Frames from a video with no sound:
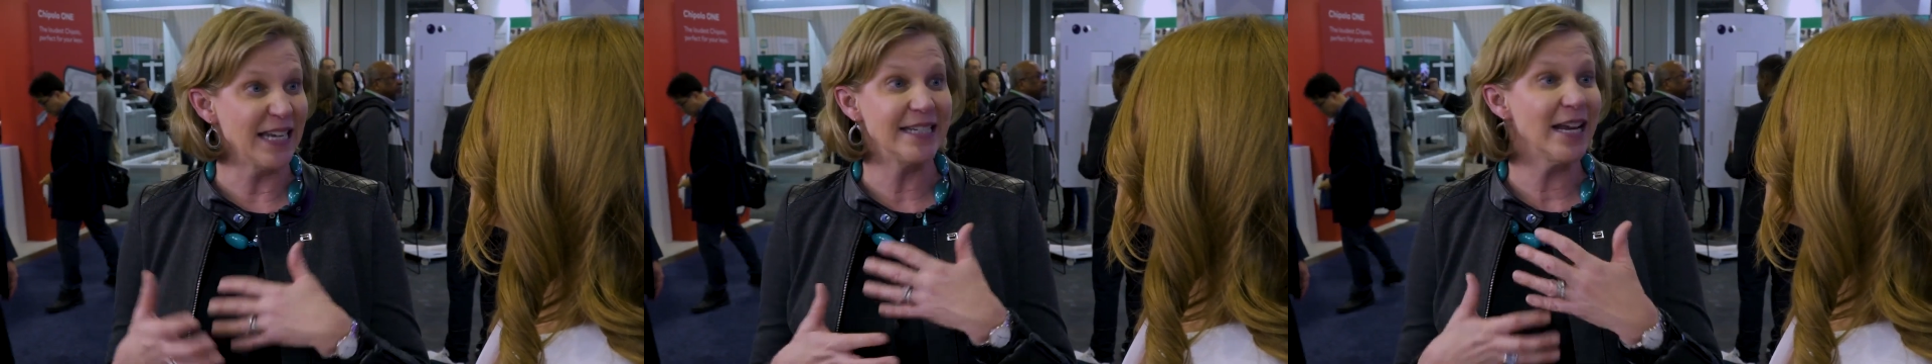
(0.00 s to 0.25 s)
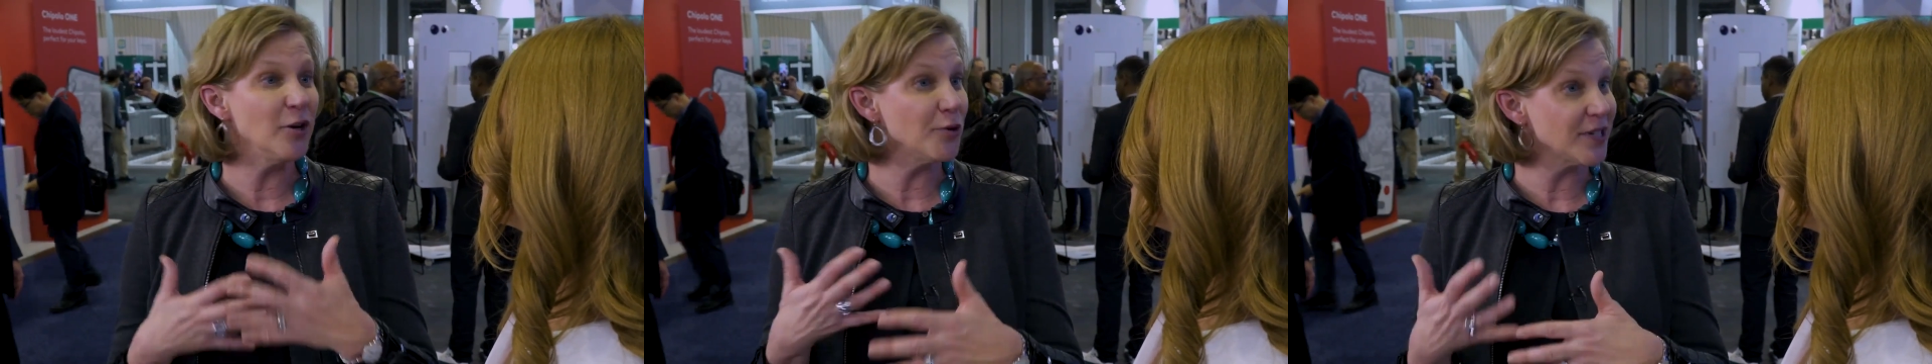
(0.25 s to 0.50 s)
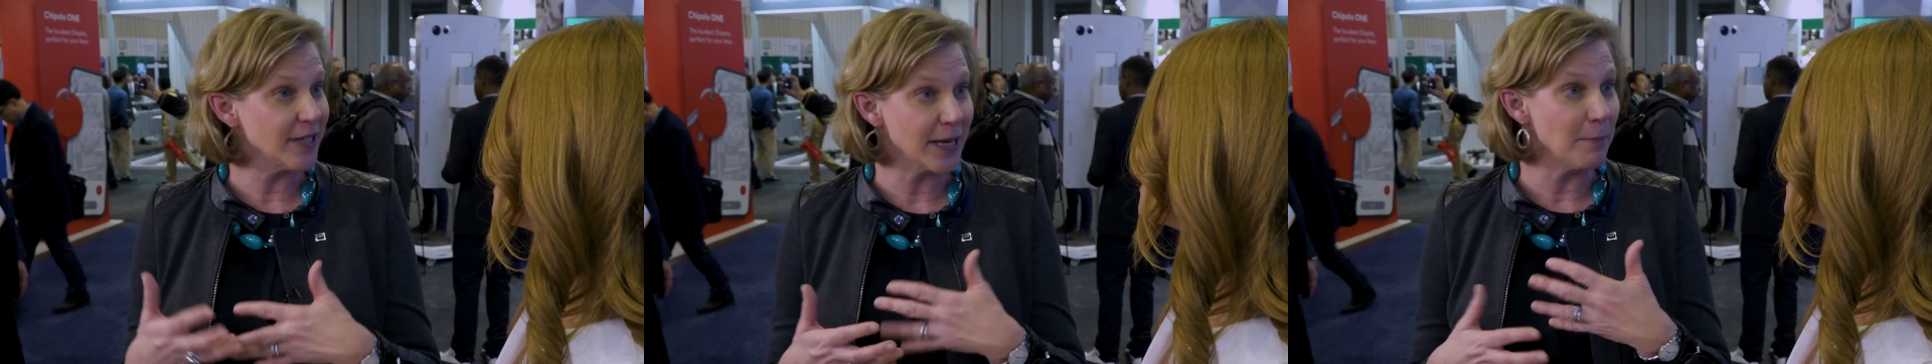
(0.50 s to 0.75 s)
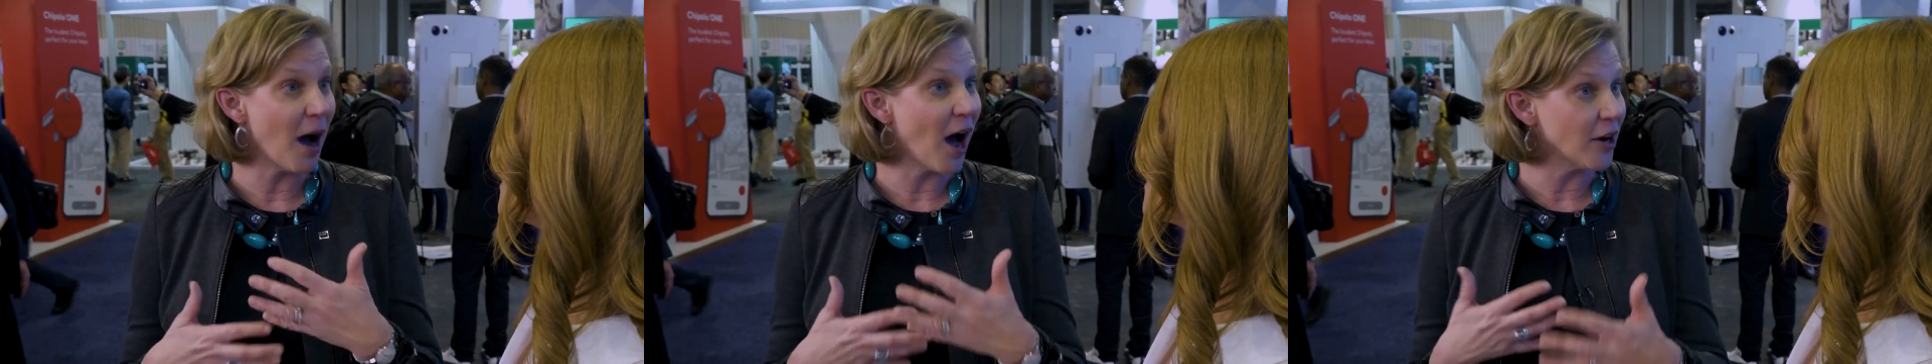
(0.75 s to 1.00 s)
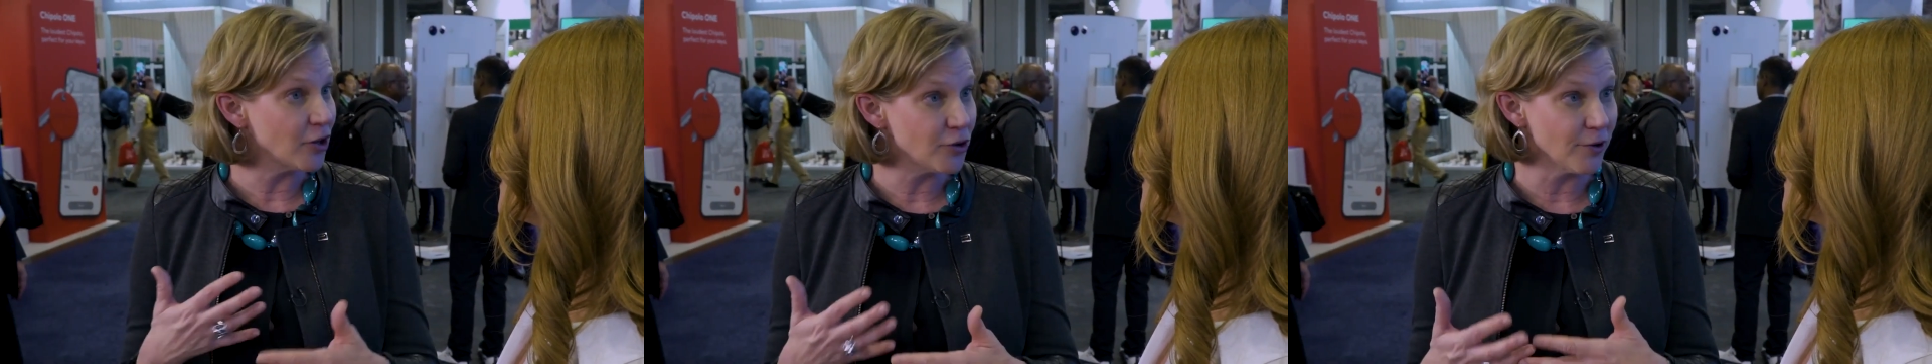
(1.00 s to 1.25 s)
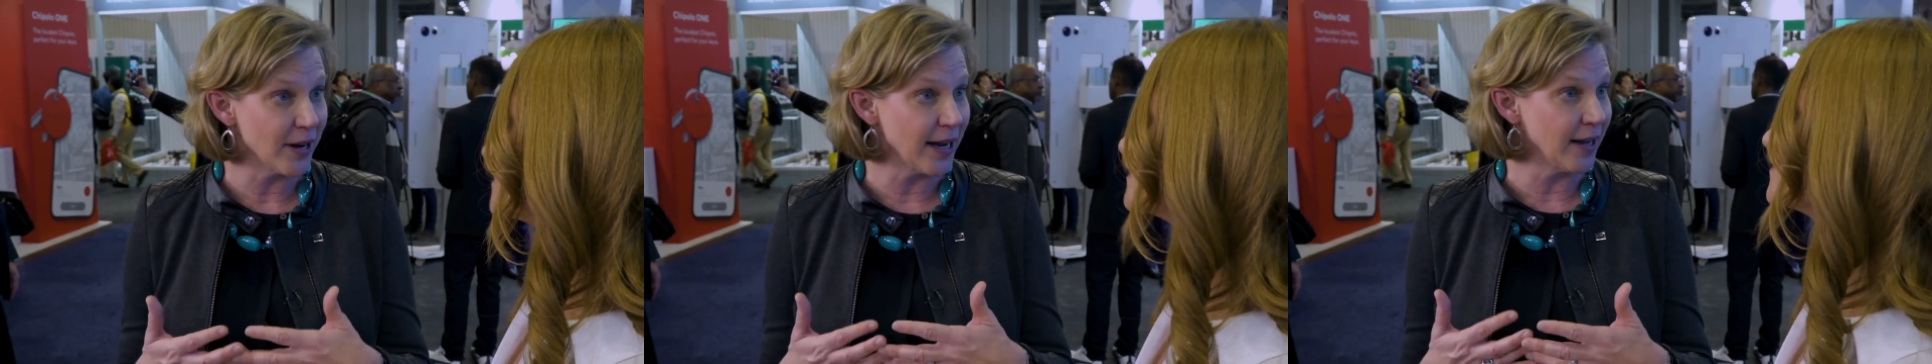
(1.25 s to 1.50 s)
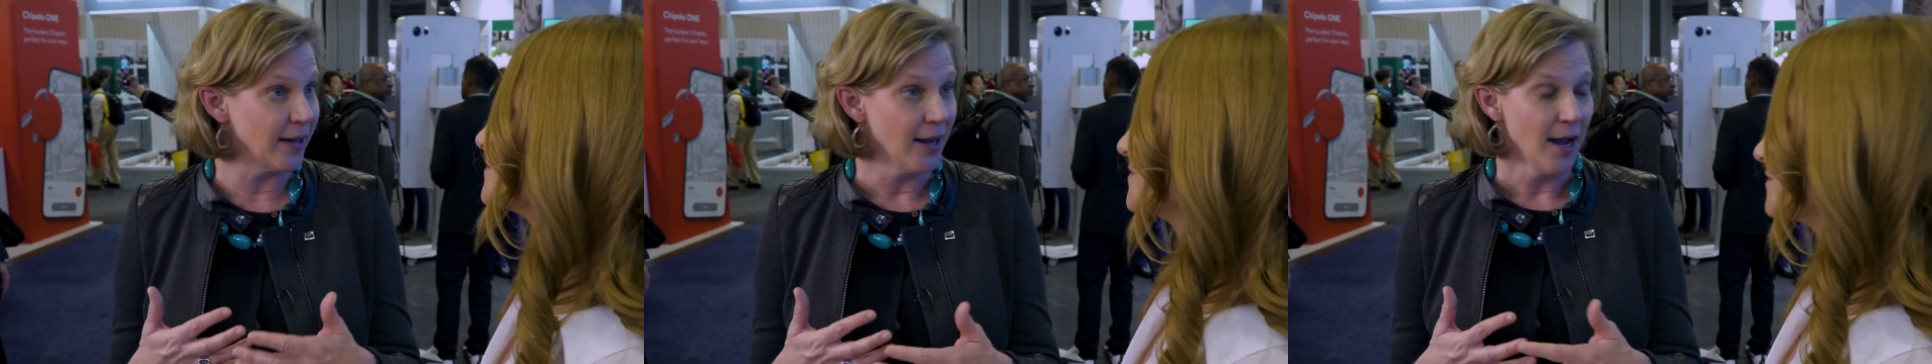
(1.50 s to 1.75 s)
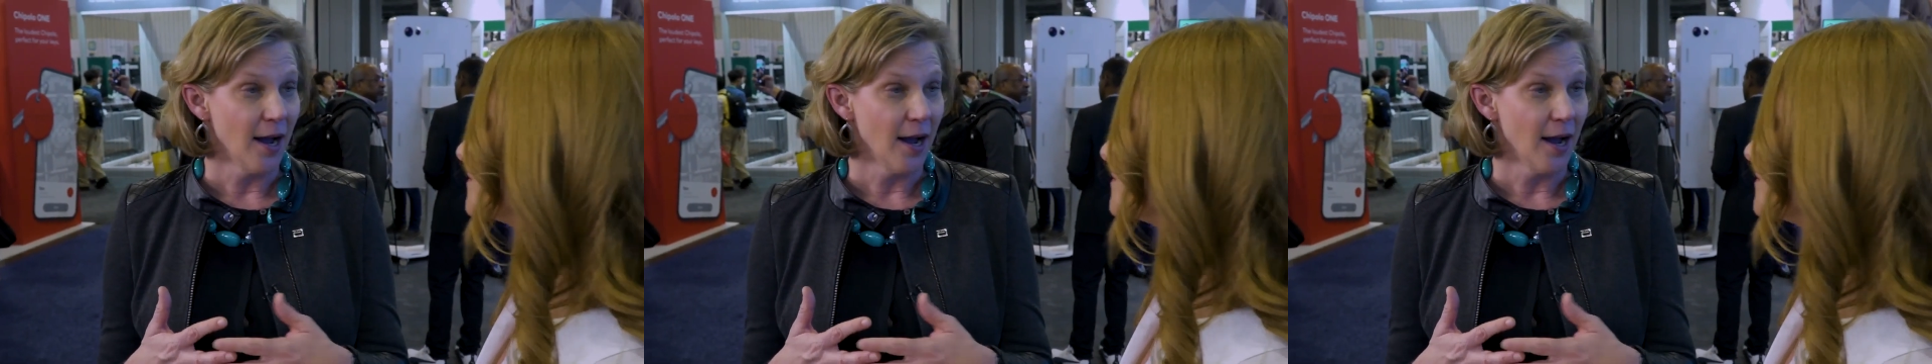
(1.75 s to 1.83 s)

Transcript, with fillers: continuously monitoring